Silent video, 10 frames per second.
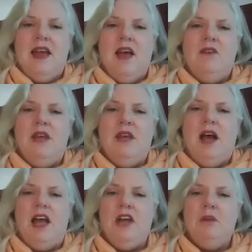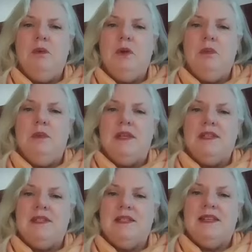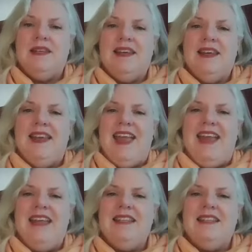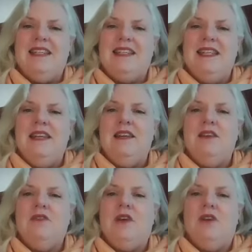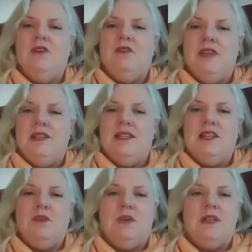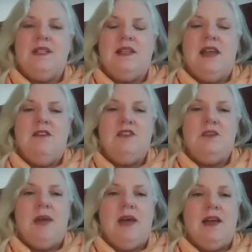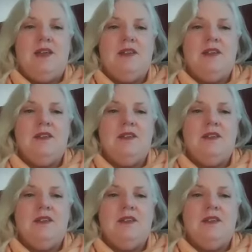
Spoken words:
having a higher purpose, and is the seat of confidence in one's life's path.